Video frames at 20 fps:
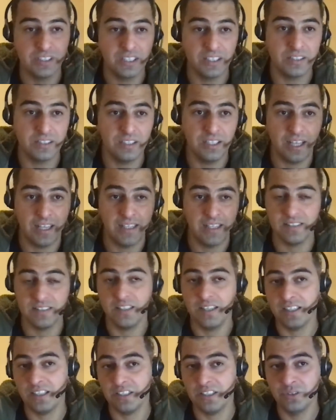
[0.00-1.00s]
that has
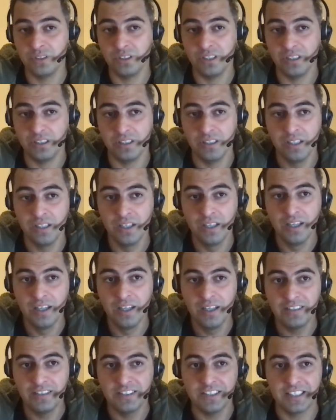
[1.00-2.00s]
not actually
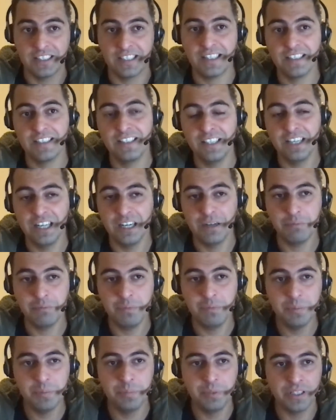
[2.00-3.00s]
directly helped
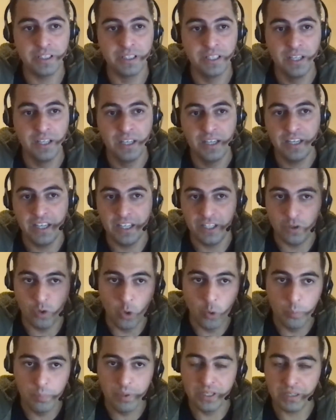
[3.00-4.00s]
me, but it
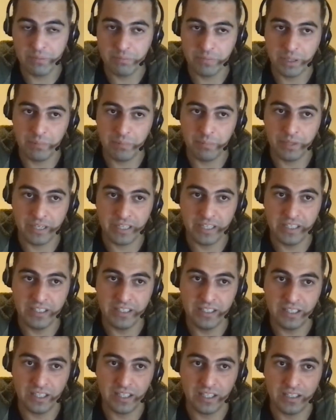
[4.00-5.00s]
opened up my
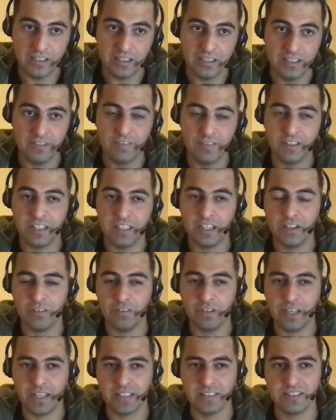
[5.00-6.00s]
mind and the different kind of
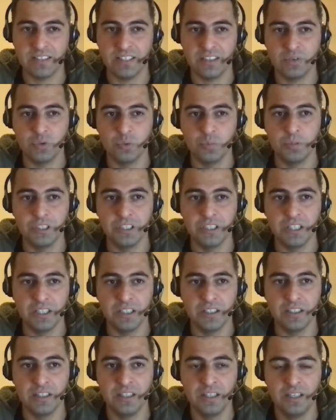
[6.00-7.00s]
hacks that could be
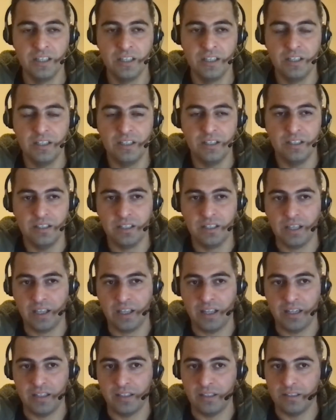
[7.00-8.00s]
done,
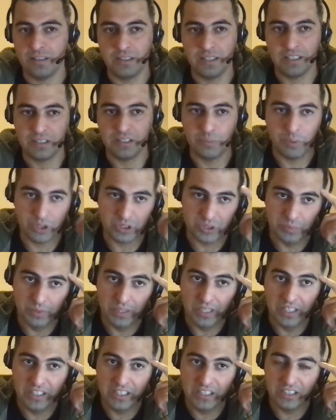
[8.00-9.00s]
and like the
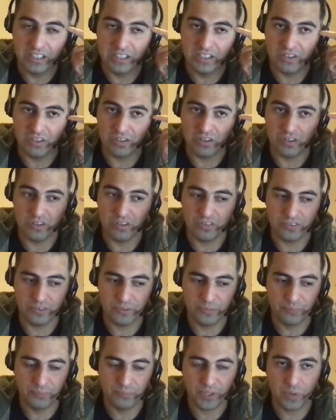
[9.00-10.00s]
possibility of
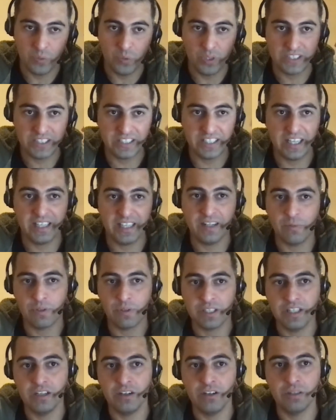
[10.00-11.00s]
what can and
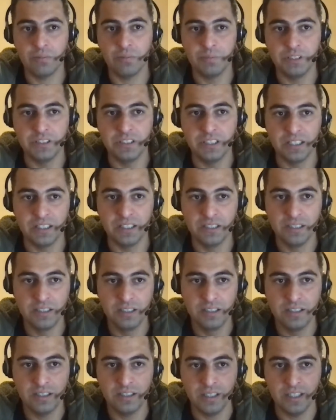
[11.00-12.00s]
what cannot be done.
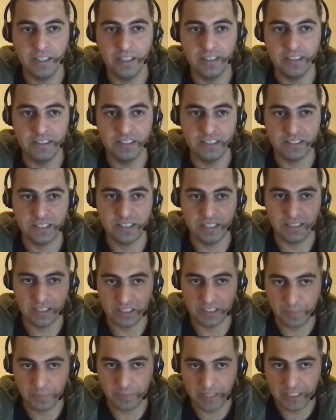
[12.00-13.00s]
It just like
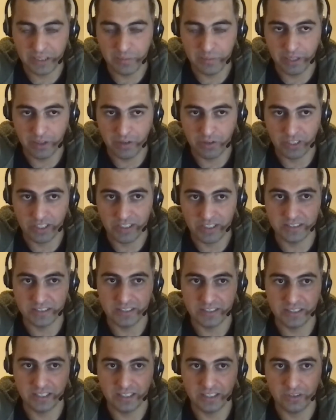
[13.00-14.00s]
expanded my
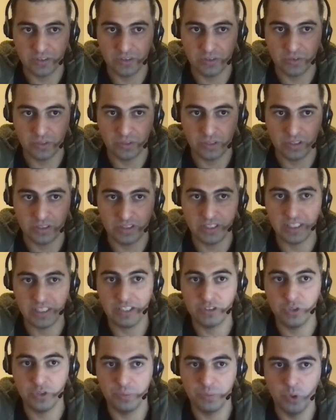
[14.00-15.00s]
horizon, like that
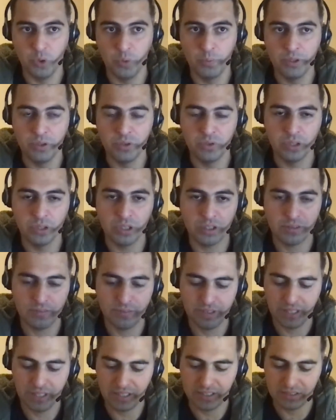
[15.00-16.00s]
I should be open to a lot of
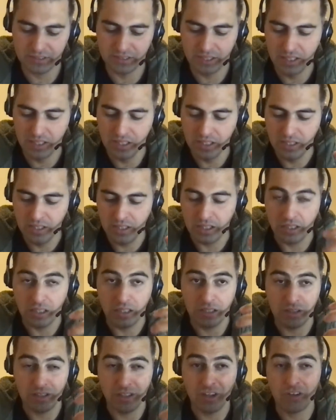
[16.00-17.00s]
things,
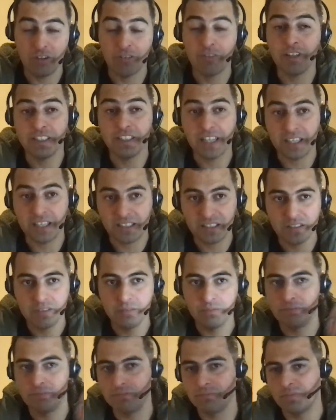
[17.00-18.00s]
a lot of attacks
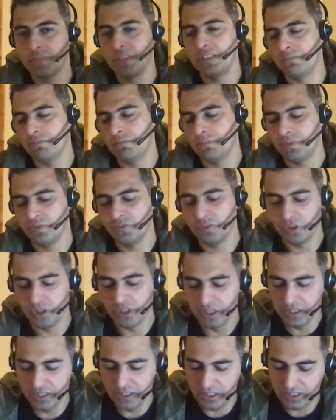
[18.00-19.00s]
than before.
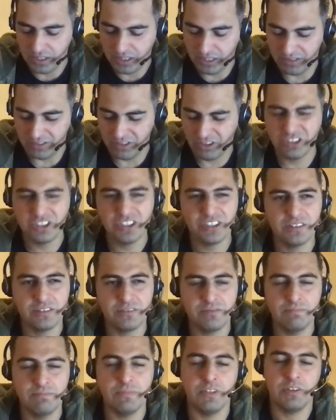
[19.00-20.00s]
And not just,
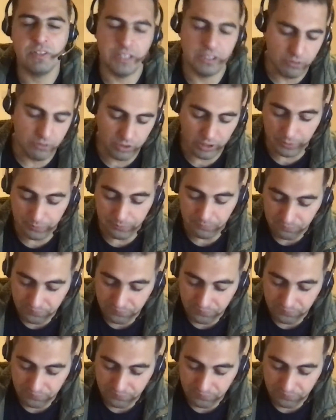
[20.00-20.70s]
well, okay,